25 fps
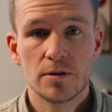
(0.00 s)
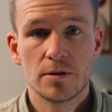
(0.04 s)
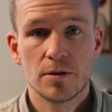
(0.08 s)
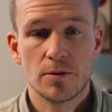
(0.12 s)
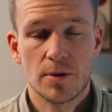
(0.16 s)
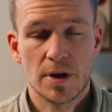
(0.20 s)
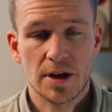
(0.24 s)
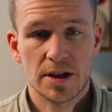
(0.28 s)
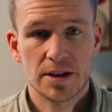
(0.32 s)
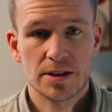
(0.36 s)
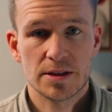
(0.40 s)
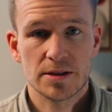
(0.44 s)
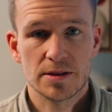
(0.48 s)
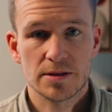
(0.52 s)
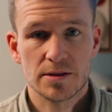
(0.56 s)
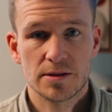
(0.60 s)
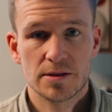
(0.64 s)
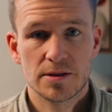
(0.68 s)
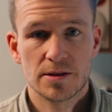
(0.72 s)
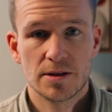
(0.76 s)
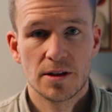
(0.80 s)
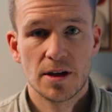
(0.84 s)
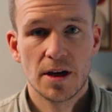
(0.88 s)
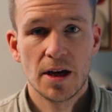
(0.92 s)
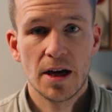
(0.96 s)

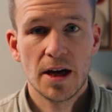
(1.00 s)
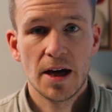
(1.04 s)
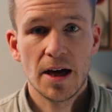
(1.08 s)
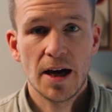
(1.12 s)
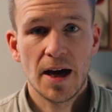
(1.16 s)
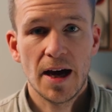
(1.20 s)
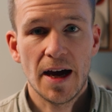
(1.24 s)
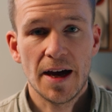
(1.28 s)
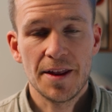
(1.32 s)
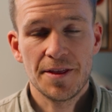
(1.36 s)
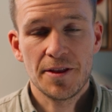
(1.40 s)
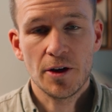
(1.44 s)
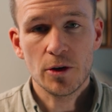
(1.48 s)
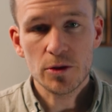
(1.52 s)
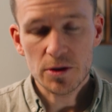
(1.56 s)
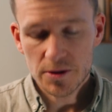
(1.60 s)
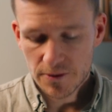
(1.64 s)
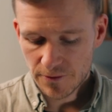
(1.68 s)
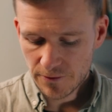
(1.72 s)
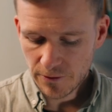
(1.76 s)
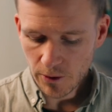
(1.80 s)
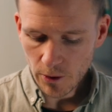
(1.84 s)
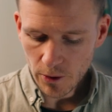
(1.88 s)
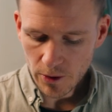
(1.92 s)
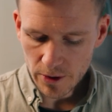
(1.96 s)
directions. And those
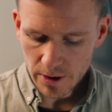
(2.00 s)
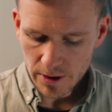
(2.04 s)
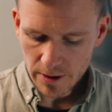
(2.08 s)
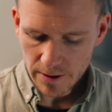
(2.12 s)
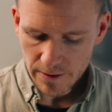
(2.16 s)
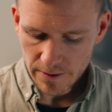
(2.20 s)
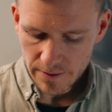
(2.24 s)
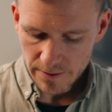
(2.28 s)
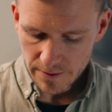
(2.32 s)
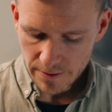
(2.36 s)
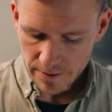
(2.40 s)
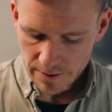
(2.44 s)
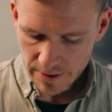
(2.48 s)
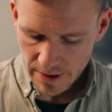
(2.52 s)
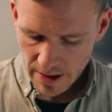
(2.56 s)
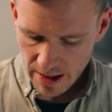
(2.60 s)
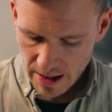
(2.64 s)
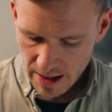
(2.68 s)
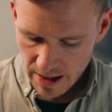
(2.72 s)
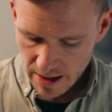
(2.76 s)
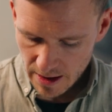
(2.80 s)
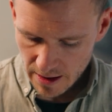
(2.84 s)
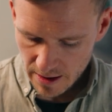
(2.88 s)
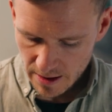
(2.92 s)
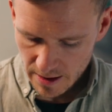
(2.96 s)
4,
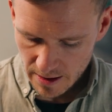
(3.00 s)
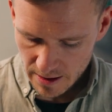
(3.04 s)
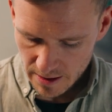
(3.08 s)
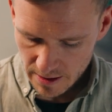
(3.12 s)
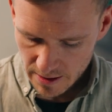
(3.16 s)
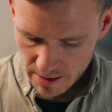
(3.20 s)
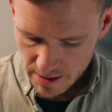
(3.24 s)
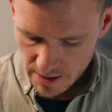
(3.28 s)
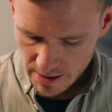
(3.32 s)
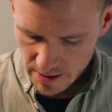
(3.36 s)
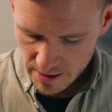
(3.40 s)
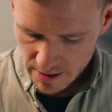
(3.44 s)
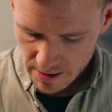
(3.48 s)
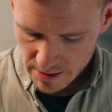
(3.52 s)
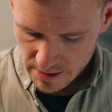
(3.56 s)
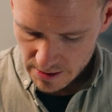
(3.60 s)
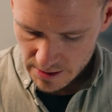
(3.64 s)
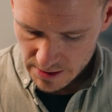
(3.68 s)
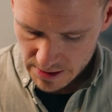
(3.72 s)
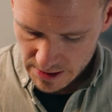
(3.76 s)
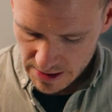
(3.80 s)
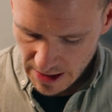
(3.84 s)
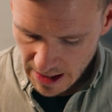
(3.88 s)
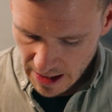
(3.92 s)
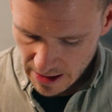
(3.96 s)
they
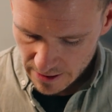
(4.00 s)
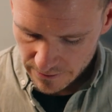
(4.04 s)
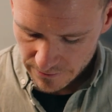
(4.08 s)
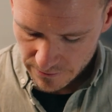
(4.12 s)
stand